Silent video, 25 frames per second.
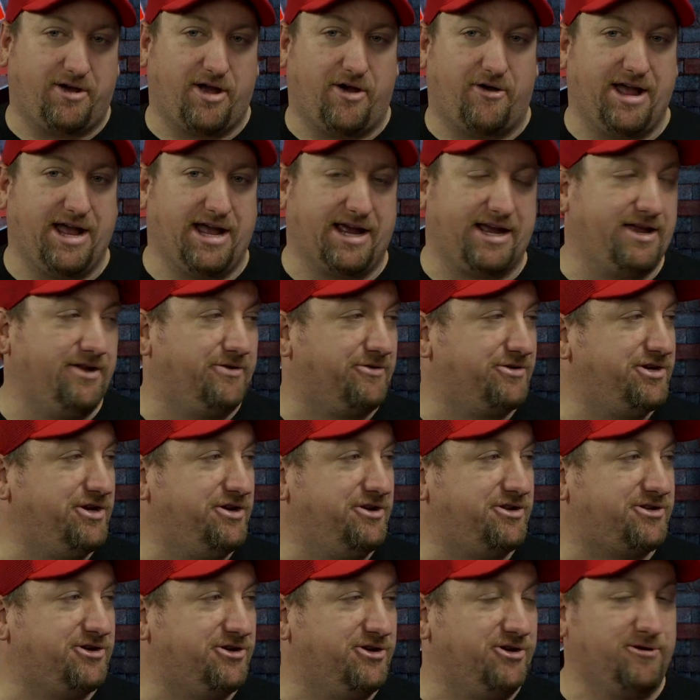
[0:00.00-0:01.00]
go ahead and get on
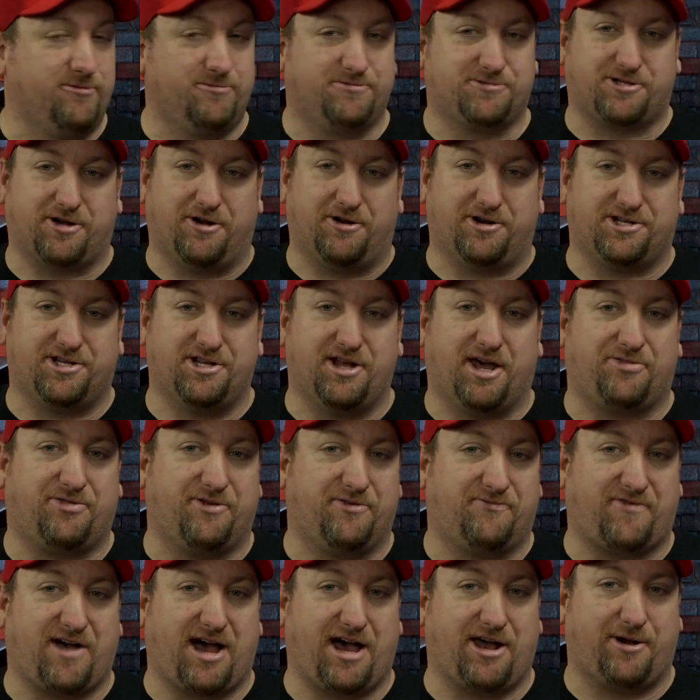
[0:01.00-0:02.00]
YouTube. Search
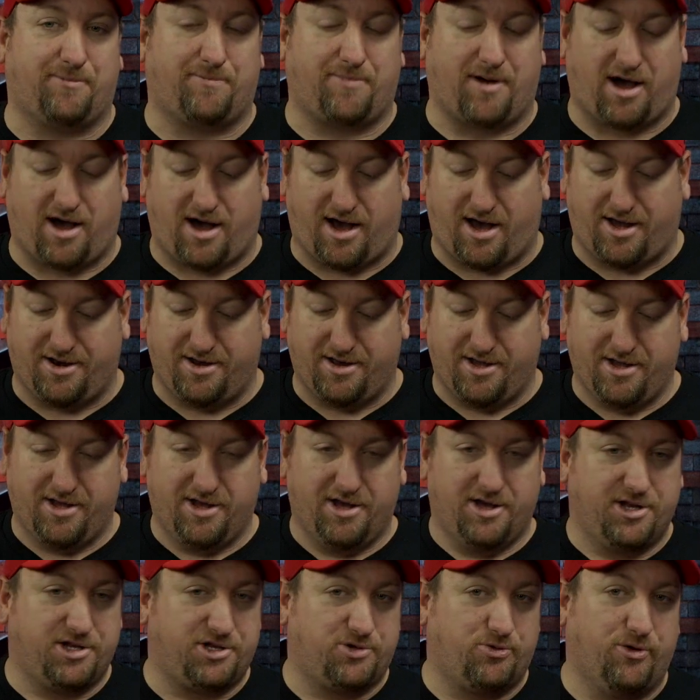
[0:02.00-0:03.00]
Nothing Finer Pod.
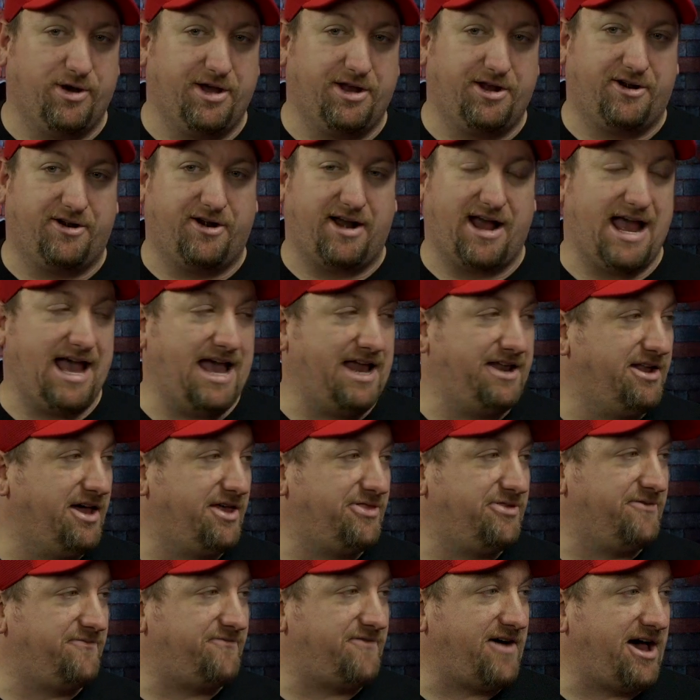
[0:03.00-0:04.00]
Twitter,
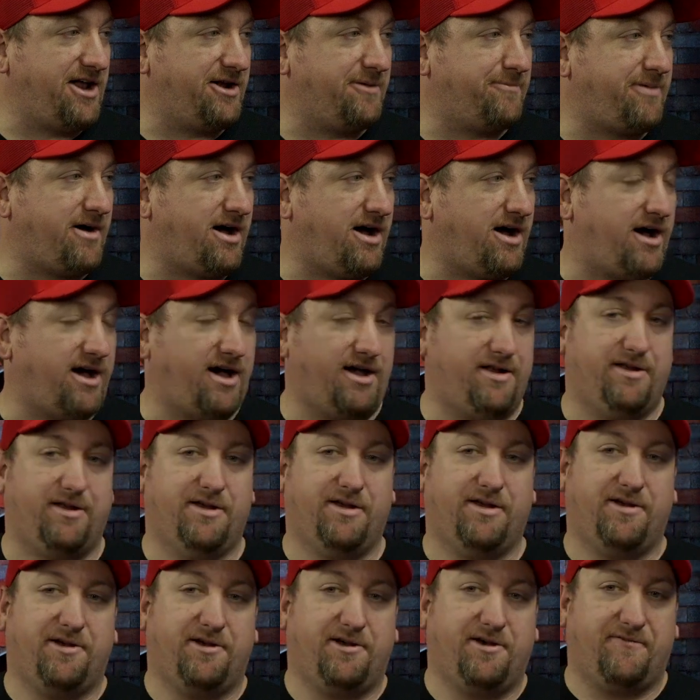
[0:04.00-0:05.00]
@Nothing Finer Pod.
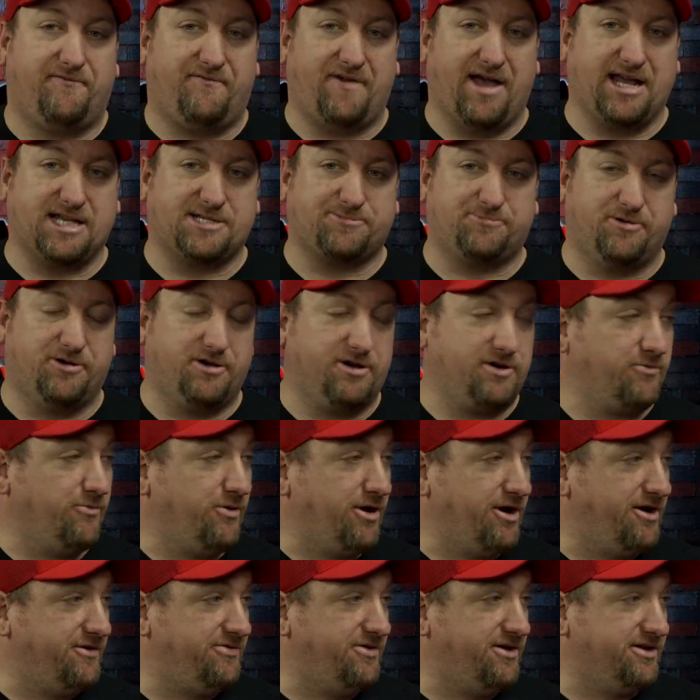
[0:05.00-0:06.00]
Facebook,
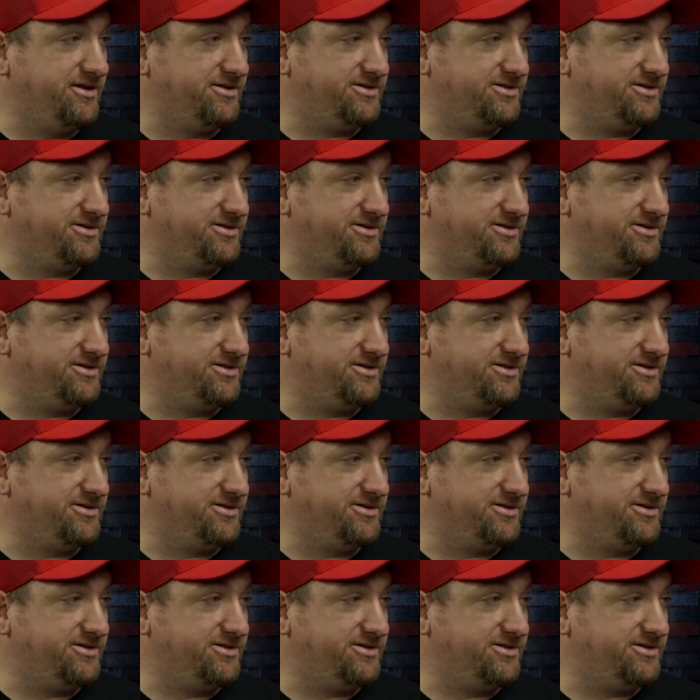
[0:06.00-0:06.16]
where the